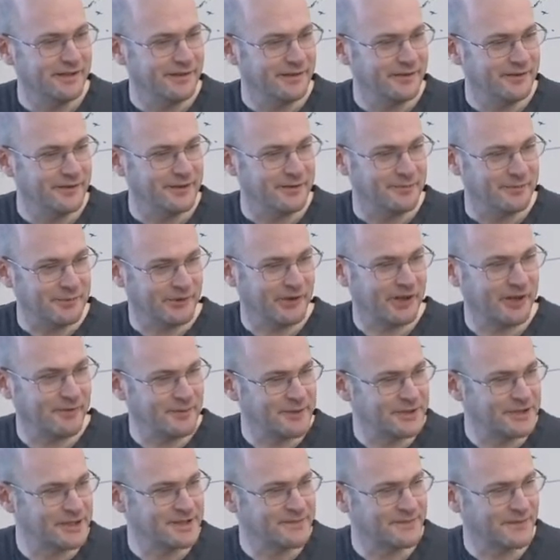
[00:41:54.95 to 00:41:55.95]
The
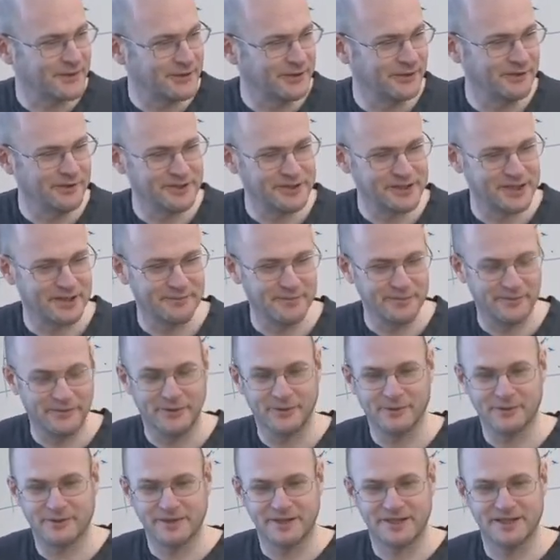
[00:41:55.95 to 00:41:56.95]
parameters for CUSUM, if you
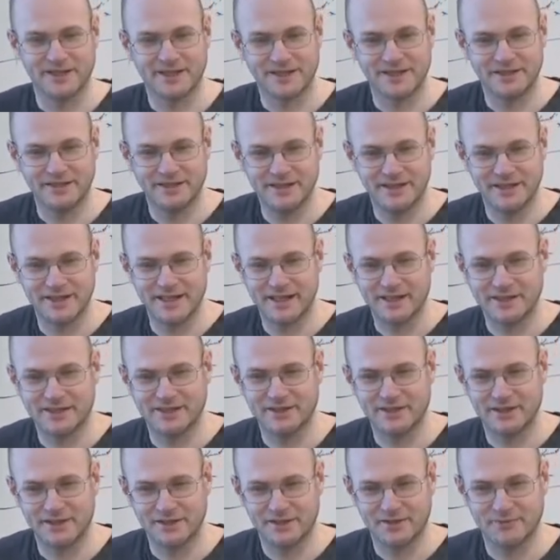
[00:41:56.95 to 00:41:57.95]
want to detect
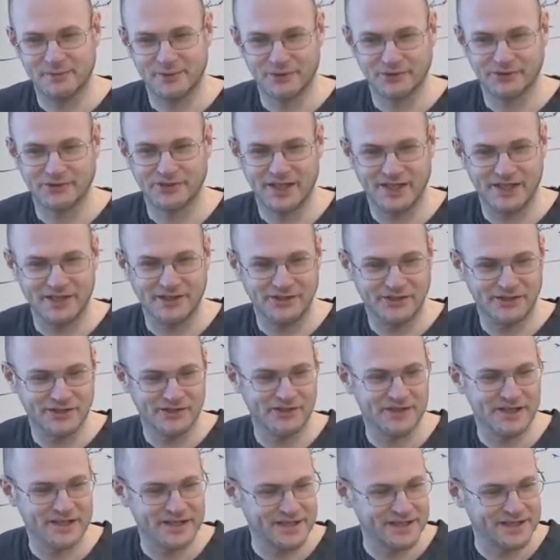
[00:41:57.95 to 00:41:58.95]
a small change, are
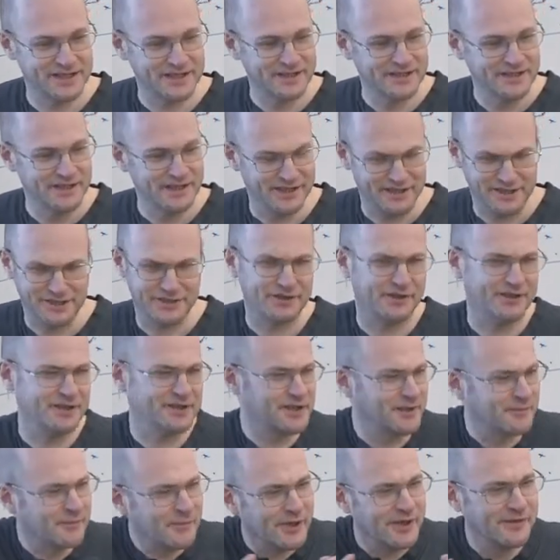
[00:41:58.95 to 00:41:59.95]
this. And he's got
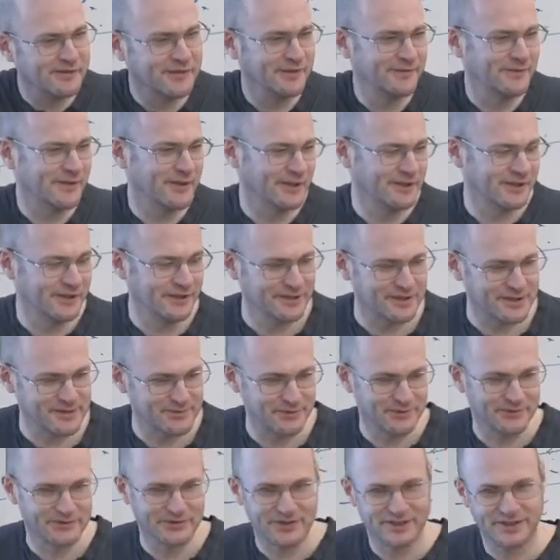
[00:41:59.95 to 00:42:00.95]
some way of defining a
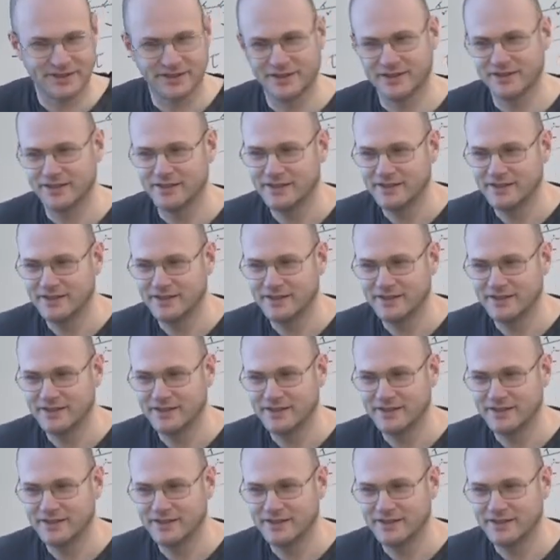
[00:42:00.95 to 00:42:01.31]
small change.